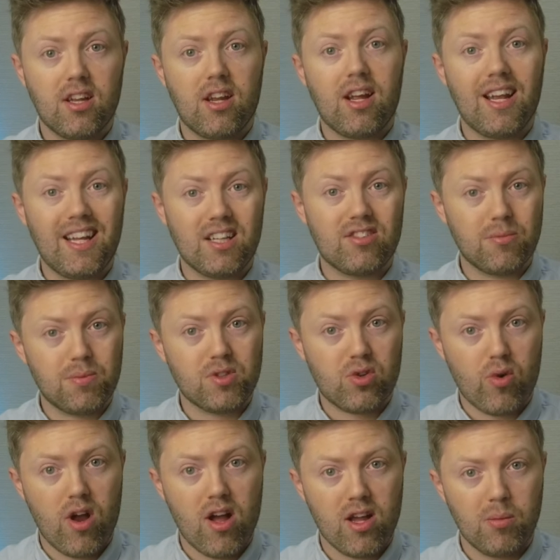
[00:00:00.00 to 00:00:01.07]
click
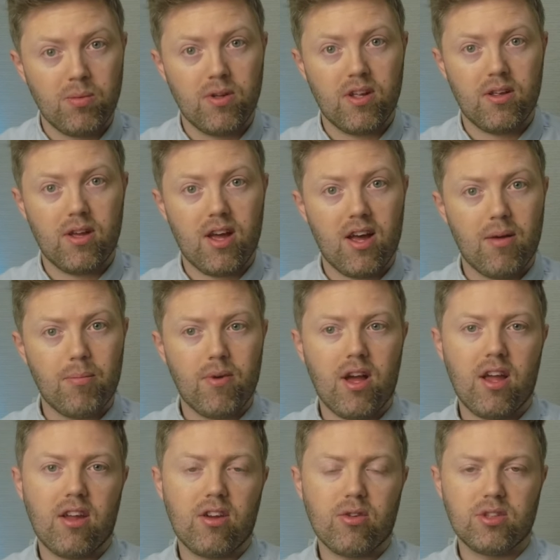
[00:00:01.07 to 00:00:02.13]
subscribe
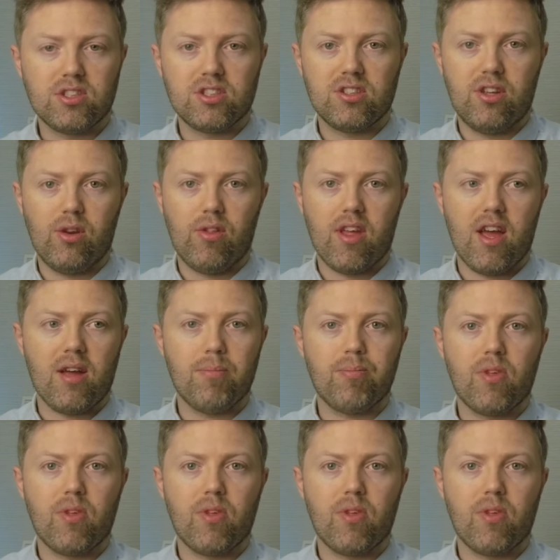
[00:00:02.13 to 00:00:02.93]
I encourage you to do that,